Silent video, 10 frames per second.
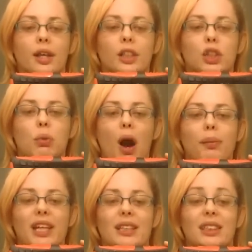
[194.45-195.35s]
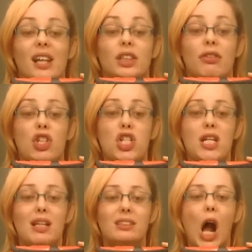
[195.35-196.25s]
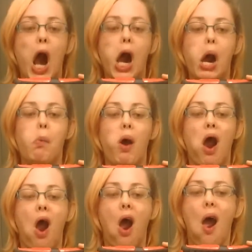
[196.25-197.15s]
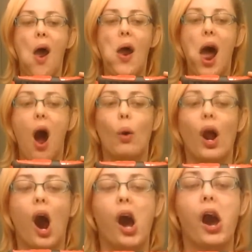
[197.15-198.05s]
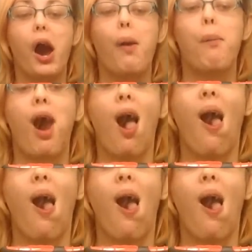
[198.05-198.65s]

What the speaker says: swab the insides of your cheeks, up, down, up,